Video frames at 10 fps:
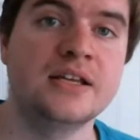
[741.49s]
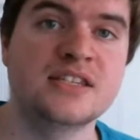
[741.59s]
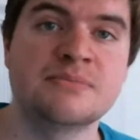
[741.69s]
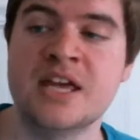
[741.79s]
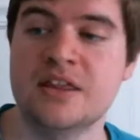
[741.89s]

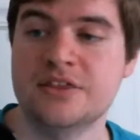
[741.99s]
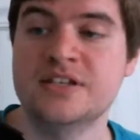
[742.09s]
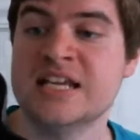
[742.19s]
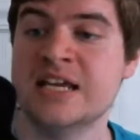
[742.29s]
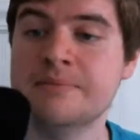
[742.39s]
Smith
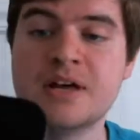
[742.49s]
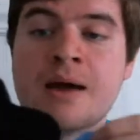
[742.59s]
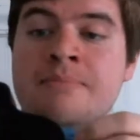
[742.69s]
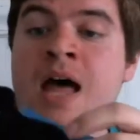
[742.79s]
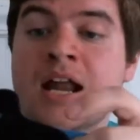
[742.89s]
D, but
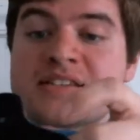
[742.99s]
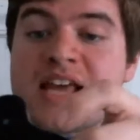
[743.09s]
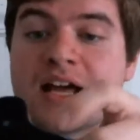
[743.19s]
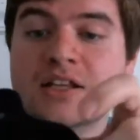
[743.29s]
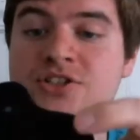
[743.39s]
I'm not
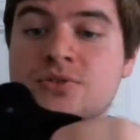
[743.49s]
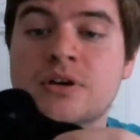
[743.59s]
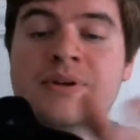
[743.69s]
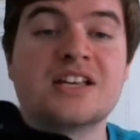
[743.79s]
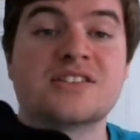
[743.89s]
exactly
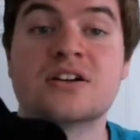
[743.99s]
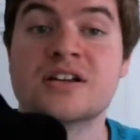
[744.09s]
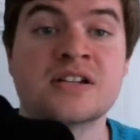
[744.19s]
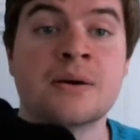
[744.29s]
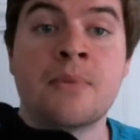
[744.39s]
sure because there
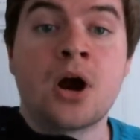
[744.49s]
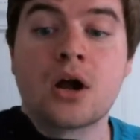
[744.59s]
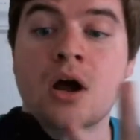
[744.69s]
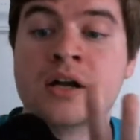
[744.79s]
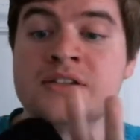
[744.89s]
isn't a mark
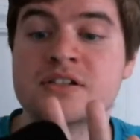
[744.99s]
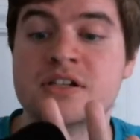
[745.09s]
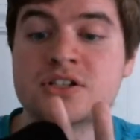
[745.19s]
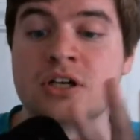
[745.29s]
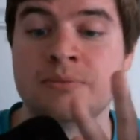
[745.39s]
on it to
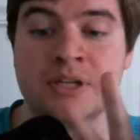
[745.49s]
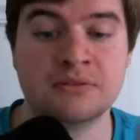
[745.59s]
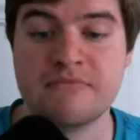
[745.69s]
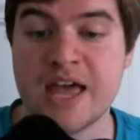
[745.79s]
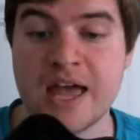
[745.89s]

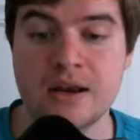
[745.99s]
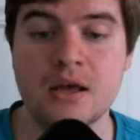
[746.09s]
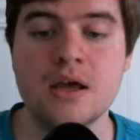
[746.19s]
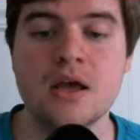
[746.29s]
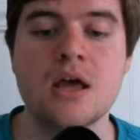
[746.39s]
determine that.
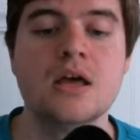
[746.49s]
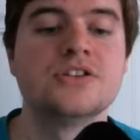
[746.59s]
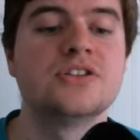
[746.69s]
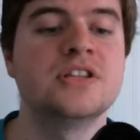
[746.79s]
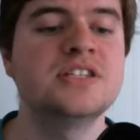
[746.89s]

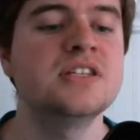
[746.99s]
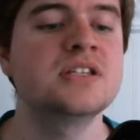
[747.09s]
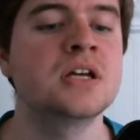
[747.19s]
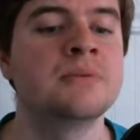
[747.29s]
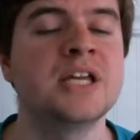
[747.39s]
So this is
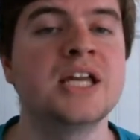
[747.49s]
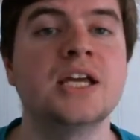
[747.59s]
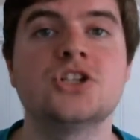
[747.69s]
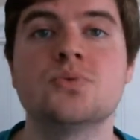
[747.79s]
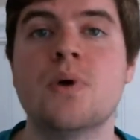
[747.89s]
going to
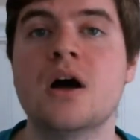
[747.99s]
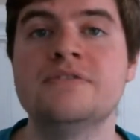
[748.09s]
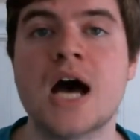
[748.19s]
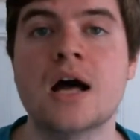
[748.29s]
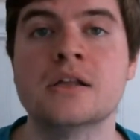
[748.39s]
be
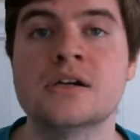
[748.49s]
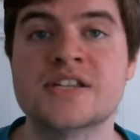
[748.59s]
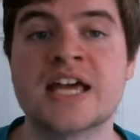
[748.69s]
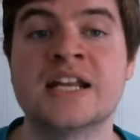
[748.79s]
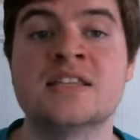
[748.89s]
$12
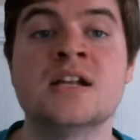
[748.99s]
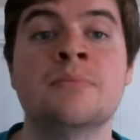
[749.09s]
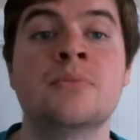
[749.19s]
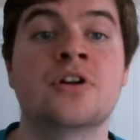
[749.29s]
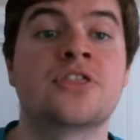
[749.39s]
and it's
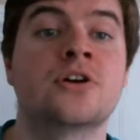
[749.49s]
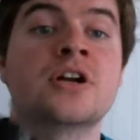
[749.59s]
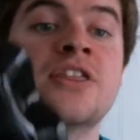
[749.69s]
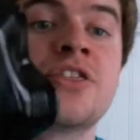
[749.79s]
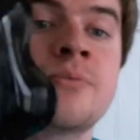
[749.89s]
number
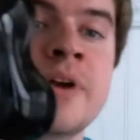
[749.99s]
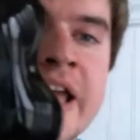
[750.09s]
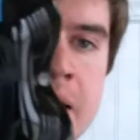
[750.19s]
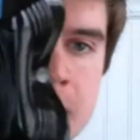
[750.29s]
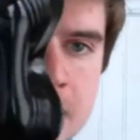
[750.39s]
33.